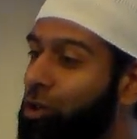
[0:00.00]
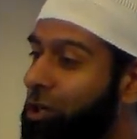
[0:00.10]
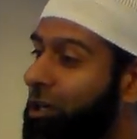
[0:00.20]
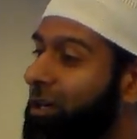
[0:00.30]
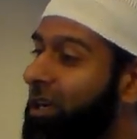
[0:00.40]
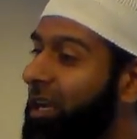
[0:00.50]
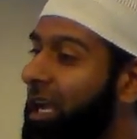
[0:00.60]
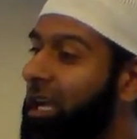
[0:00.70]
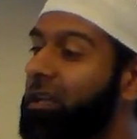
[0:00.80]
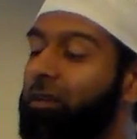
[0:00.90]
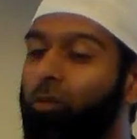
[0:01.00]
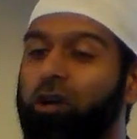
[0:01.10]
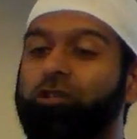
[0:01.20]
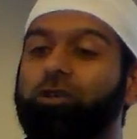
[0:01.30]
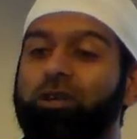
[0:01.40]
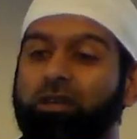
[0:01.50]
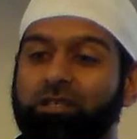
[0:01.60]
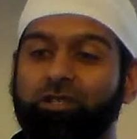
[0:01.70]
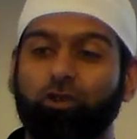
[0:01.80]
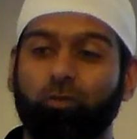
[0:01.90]
sugar in what you're
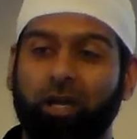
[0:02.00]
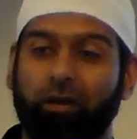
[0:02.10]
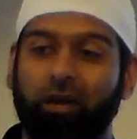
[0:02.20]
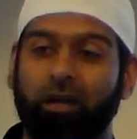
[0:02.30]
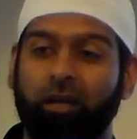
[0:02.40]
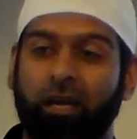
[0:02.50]
consuming.